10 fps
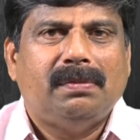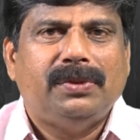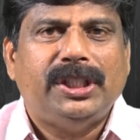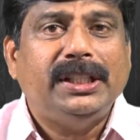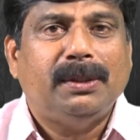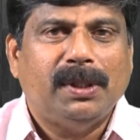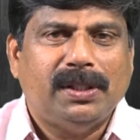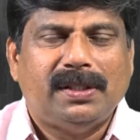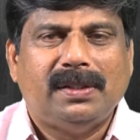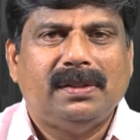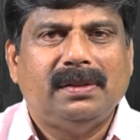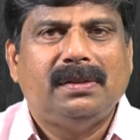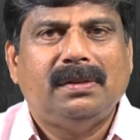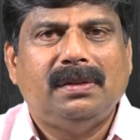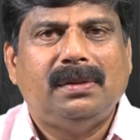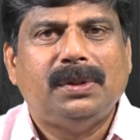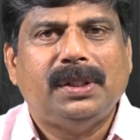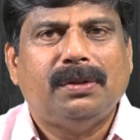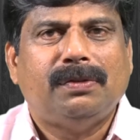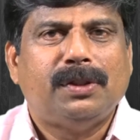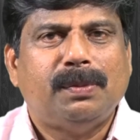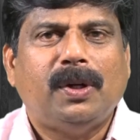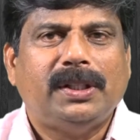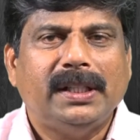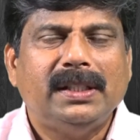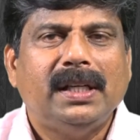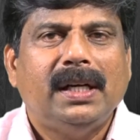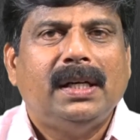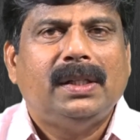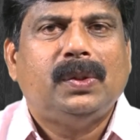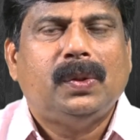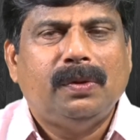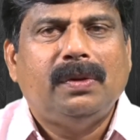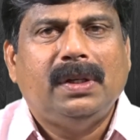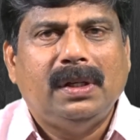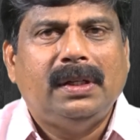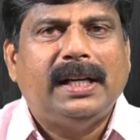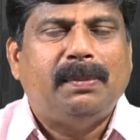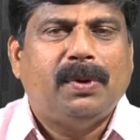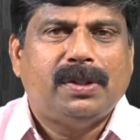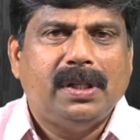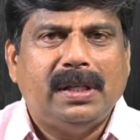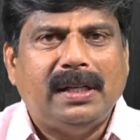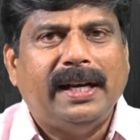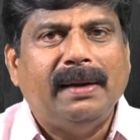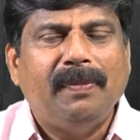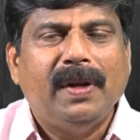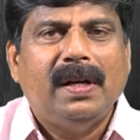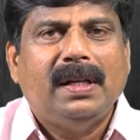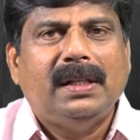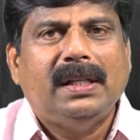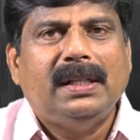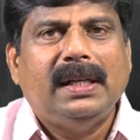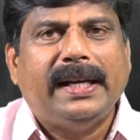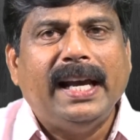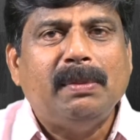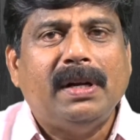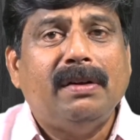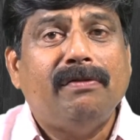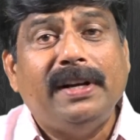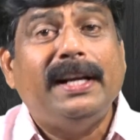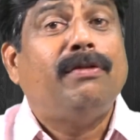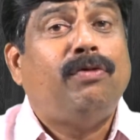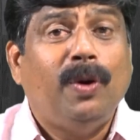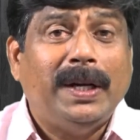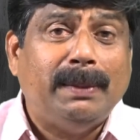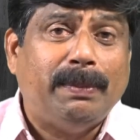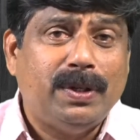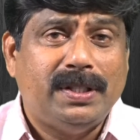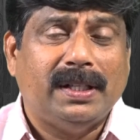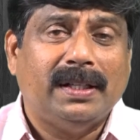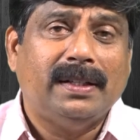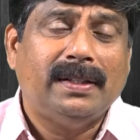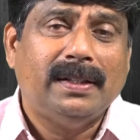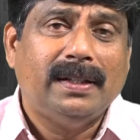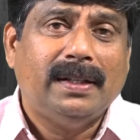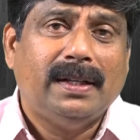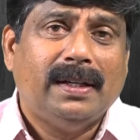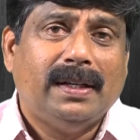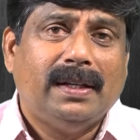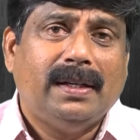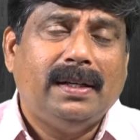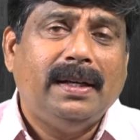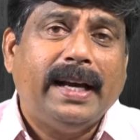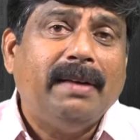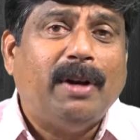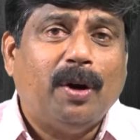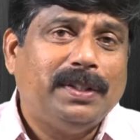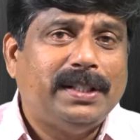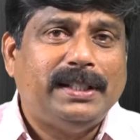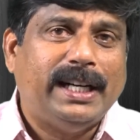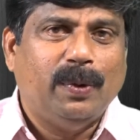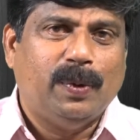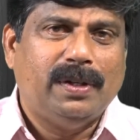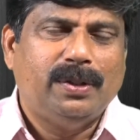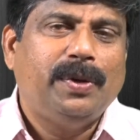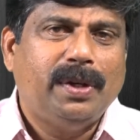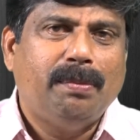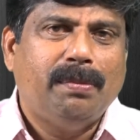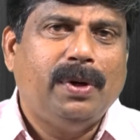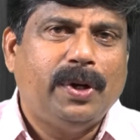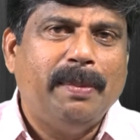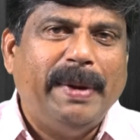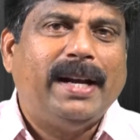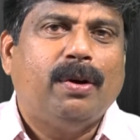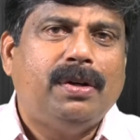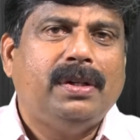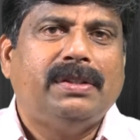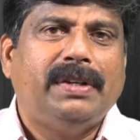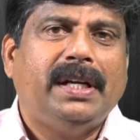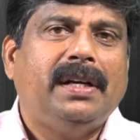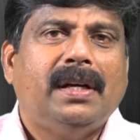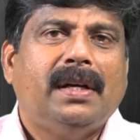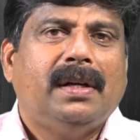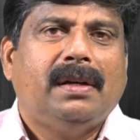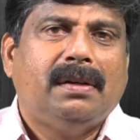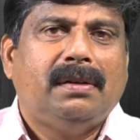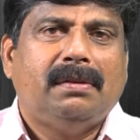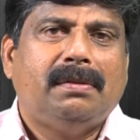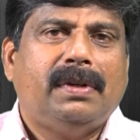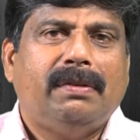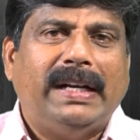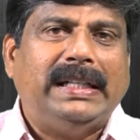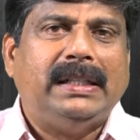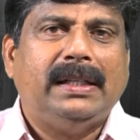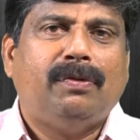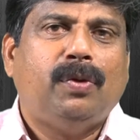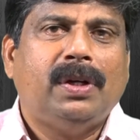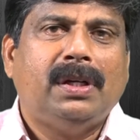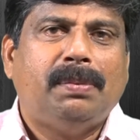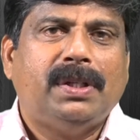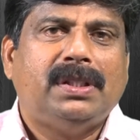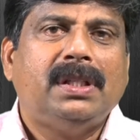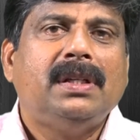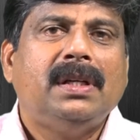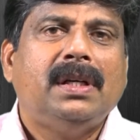changeables, 2-3 of small things. So in that process, in that time, there came a very affluent person. He came along with his driver. So you can make out he's a very wealthy, affluent person.